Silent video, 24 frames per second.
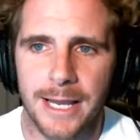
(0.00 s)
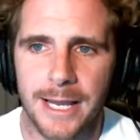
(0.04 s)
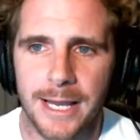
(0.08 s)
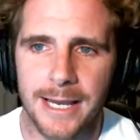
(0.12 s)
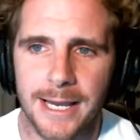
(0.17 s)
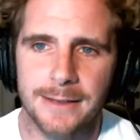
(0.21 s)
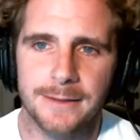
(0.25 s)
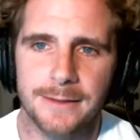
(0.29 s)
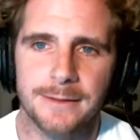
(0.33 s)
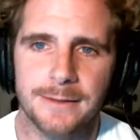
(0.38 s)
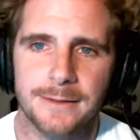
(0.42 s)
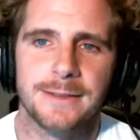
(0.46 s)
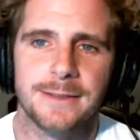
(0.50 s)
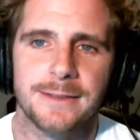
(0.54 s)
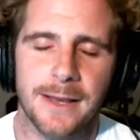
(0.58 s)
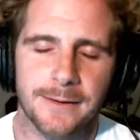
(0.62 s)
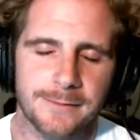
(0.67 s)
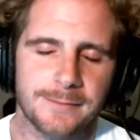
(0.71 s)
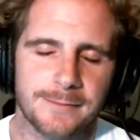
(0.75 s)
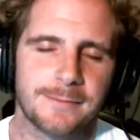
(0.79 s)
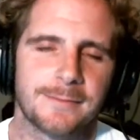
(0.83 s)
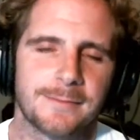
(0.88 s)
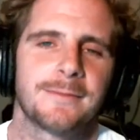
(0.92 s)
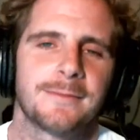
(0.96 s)
And
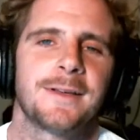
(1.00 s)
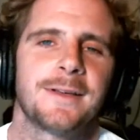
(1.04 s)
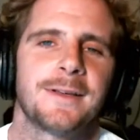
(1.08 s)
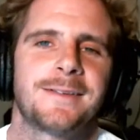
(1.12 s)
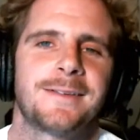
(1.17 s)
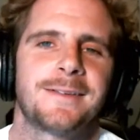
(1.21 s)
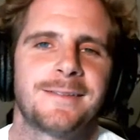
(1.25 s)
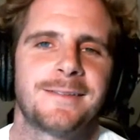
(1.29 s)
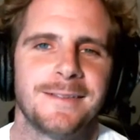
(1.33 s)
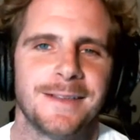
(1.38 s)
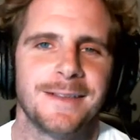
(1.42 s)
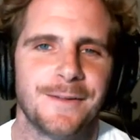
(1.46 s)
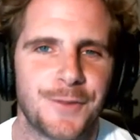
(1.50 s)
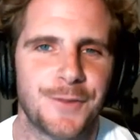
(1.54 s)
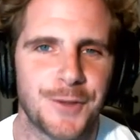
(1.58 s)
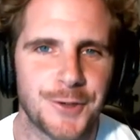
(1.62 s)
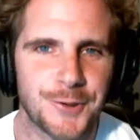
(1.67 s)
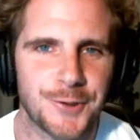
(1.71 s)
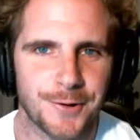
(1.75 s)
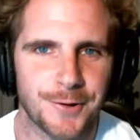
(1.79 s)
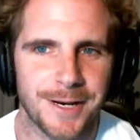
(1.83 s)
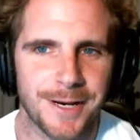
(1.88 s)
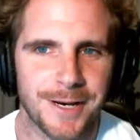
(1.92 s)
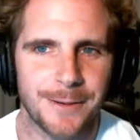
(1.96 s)
yes, let's live
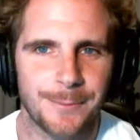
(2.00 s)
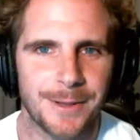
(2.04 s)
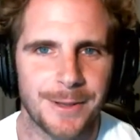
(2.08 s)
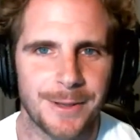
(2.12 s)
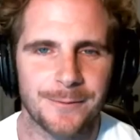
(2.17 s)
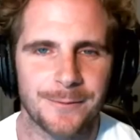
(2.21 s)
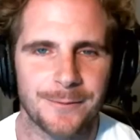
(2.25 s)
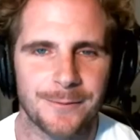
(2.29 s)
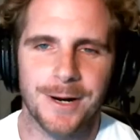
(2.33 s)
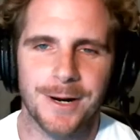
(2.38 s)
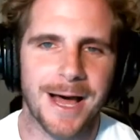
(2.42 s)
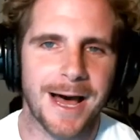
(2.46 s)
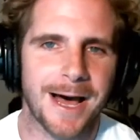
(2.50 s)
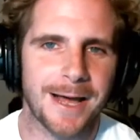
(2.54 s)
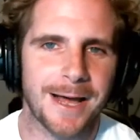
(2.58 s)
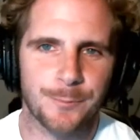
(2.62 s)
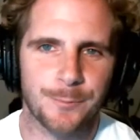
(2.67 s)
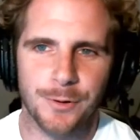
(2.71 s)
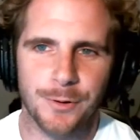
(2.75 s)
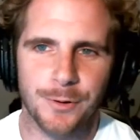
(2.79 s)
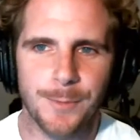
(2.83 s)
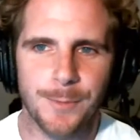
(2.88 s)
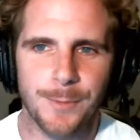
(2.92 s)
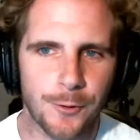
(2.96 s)
the dream. It, we're
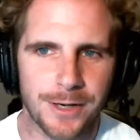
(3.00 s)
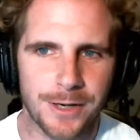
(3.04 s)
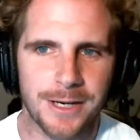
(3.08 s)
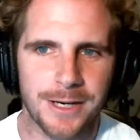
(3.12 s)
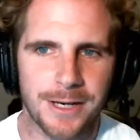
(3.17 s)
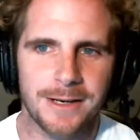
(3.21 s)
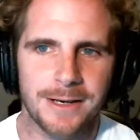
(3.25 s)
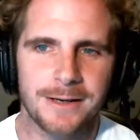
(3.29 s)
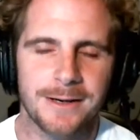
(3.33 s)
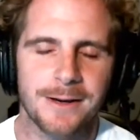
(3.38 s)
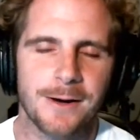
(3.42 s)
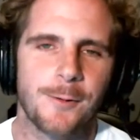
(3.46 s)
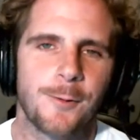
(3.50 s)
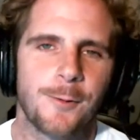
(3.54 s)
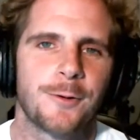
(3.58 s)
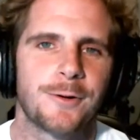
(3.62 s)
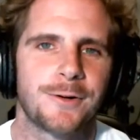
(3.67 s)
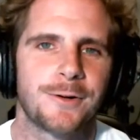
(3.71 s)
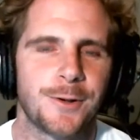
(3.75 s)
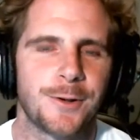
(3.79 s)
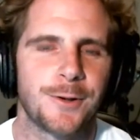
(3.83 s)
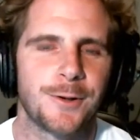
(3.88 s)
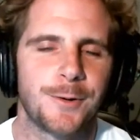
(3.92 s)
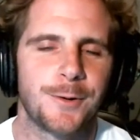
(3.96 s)
not promoting
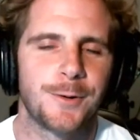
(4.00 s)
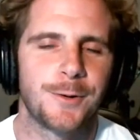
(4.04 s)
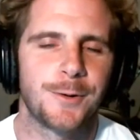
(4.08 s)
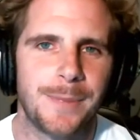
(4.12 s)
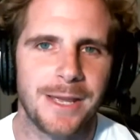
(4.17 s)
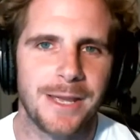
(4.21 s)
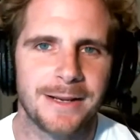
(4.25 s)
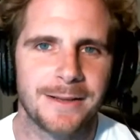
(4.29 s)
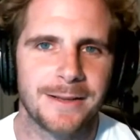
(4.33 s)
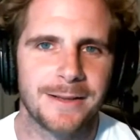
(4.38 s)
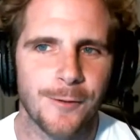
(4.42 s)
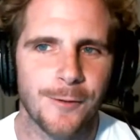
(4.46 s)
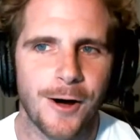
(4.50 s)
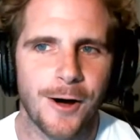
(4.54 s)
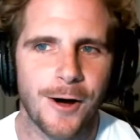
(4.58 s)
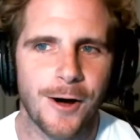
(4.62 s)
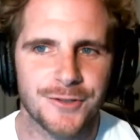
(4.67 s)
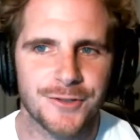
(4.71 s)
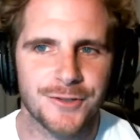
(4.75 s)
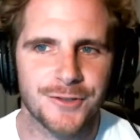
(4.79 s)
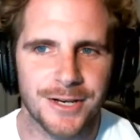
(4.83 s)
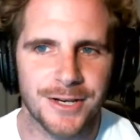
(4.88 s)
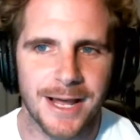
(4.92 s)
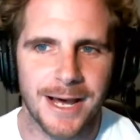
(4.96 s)
or doing a big
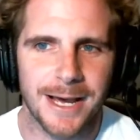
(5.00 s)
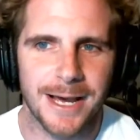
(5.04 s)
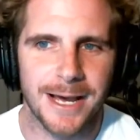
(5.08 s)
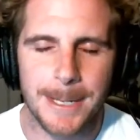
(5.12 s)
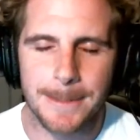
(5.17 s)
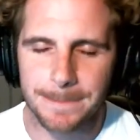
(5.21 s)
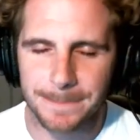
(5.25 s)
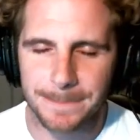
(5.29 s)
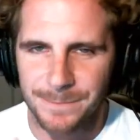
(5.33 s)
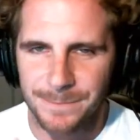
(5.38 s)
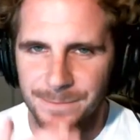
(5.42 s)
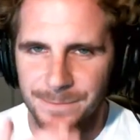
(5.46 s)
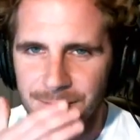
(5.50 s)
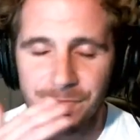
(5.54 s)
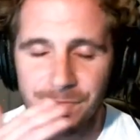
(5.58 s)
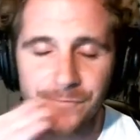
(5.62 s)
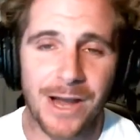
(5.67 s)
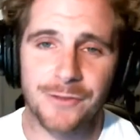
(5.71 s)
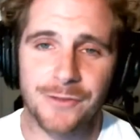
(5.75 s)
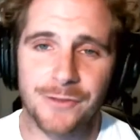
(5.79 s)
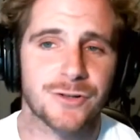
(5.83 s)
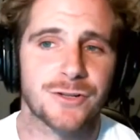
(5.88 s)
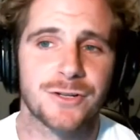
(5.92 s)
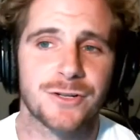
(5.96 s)
launch tonight. In
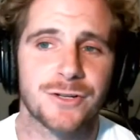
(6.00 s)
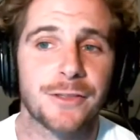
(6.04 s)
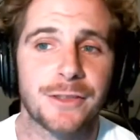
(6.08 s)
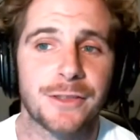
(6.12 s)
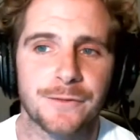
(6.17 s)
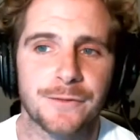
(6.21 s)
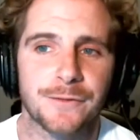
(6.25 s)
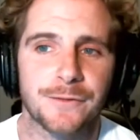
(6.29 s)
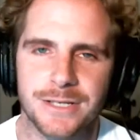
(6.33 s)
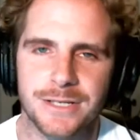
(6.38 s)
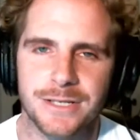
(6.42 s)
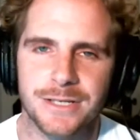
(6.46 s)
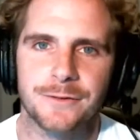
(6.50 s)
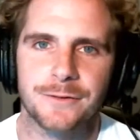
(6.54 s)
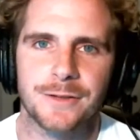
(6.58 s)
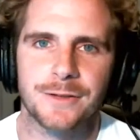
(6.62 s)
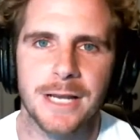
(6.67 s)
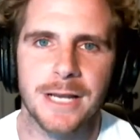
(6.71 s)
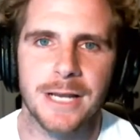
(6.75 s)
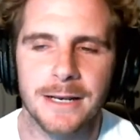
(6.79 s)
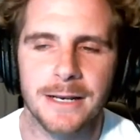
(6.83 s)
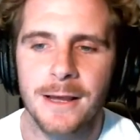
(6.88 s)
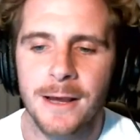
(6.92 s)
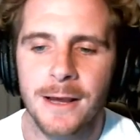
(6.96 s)
fact, there's nothing for sale
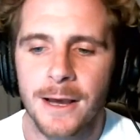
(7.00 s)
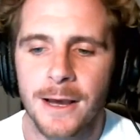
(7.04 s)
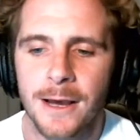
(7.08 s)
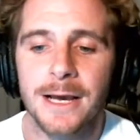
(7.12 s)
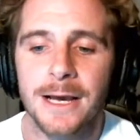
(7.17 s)
tonight.